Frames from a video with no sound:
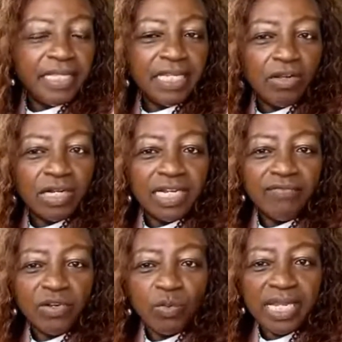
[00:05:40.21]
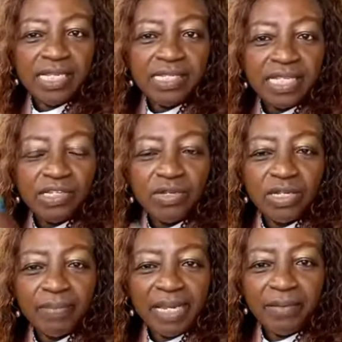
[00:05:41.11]
the different ways that you
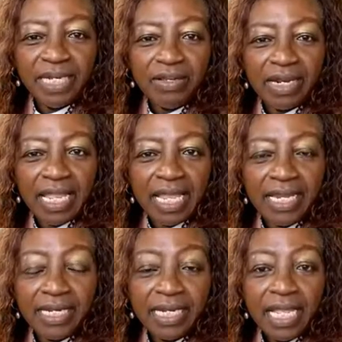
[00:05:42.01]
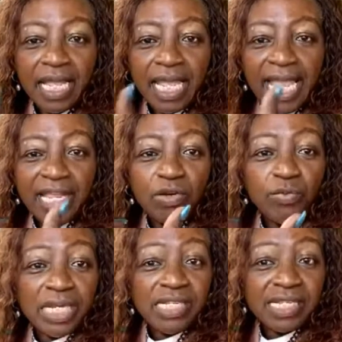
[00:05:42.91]
can make money online, and
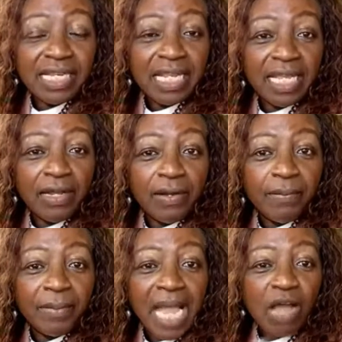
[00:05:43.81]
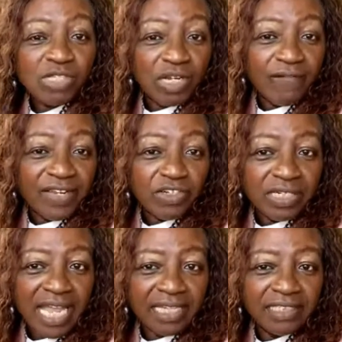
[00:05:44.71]
reason how it's going to affect your
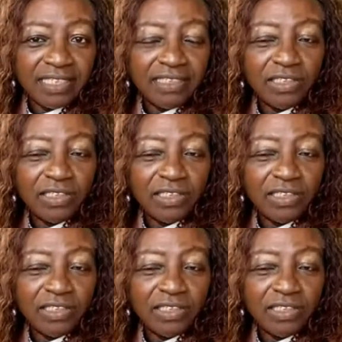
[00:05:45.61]
taxes.